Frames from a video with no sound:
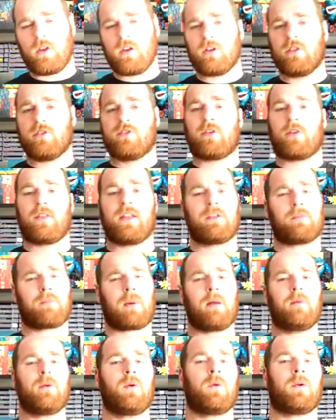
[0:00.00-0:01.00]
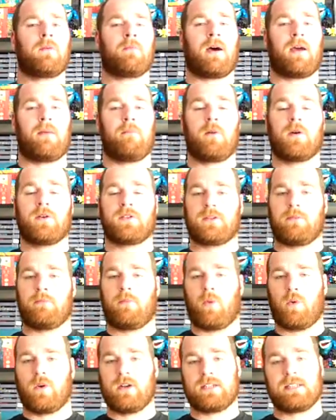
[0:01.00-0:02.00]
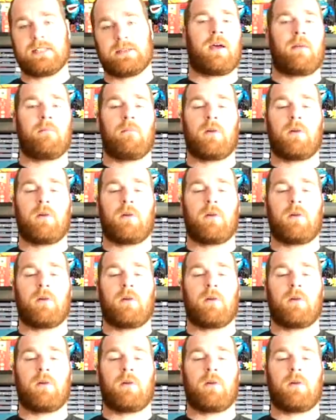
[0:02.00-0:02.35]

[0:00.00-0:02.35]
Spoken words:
So that's probably one of my most important tips in